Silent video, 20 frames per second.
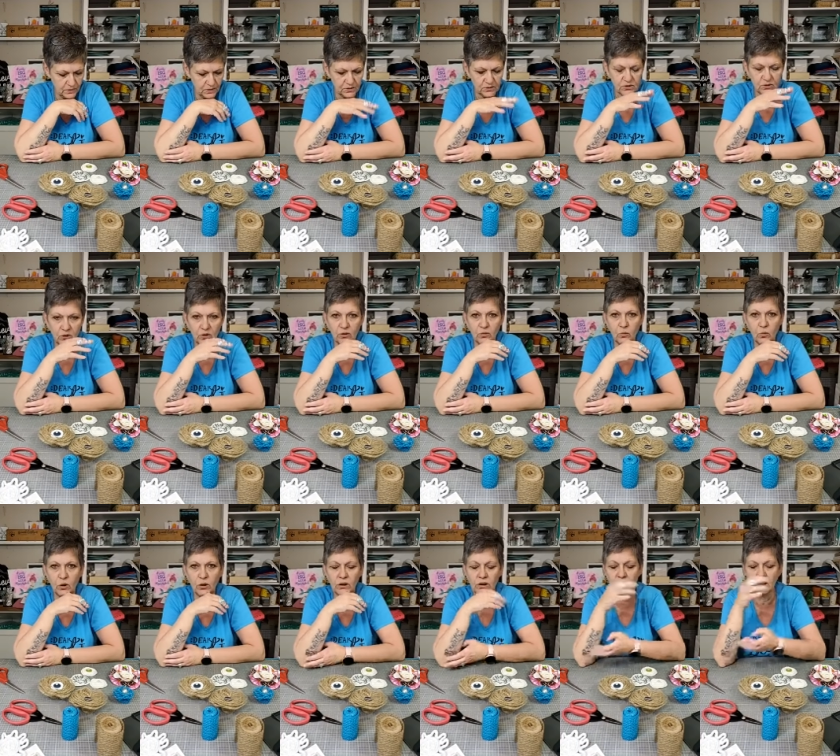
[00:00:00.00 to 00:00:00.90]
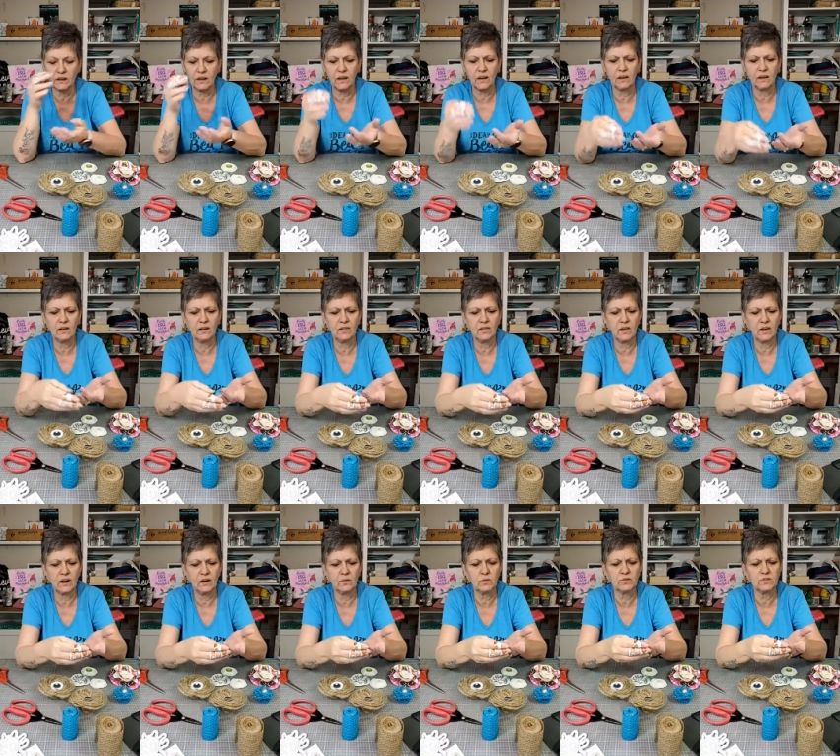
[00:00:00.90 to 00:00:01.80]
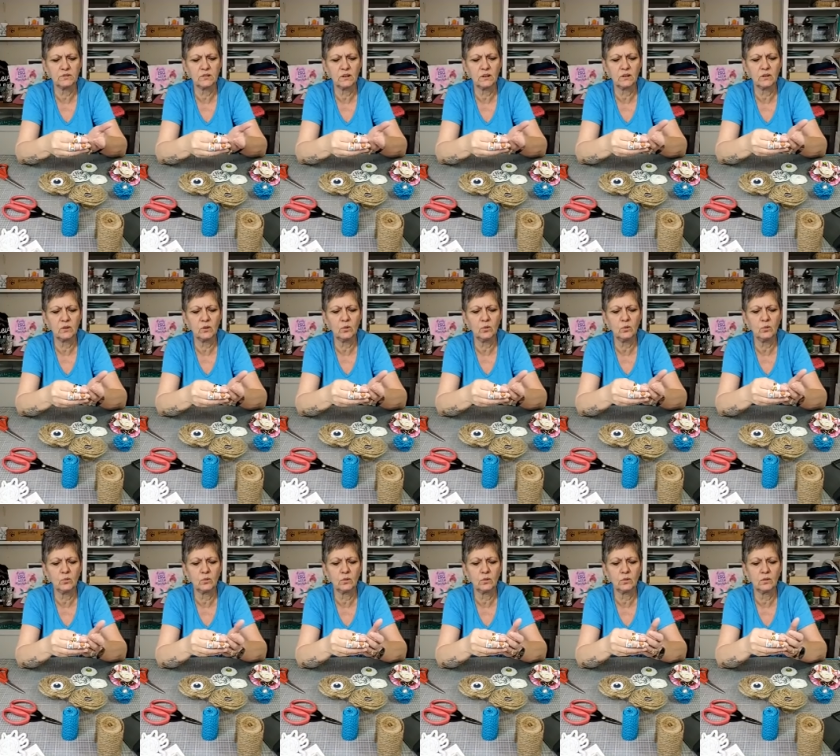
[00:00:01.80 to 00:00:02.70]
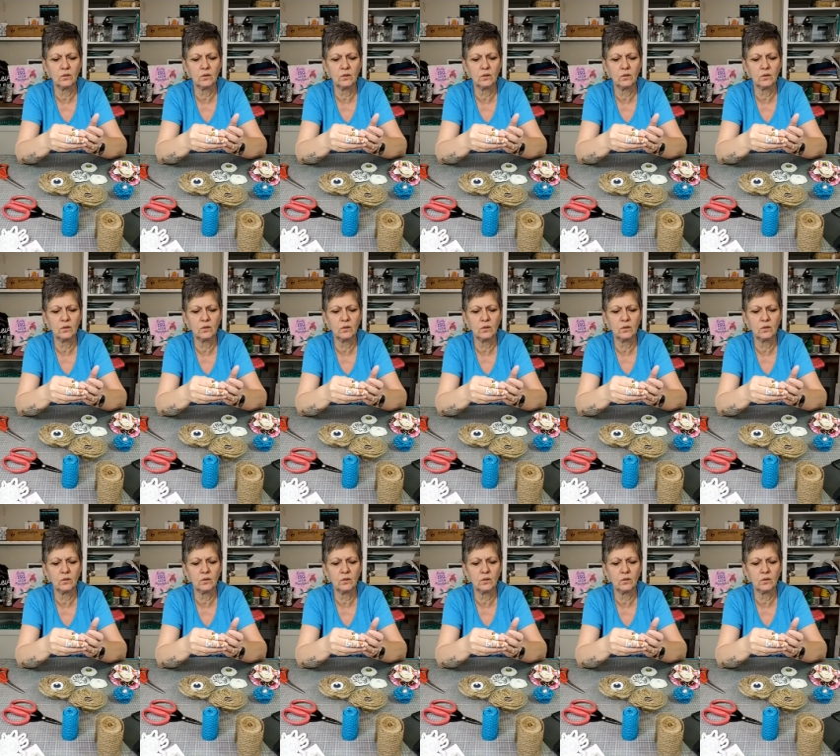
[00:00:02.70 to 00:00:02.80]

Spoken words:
started working again. And then it was like, oh,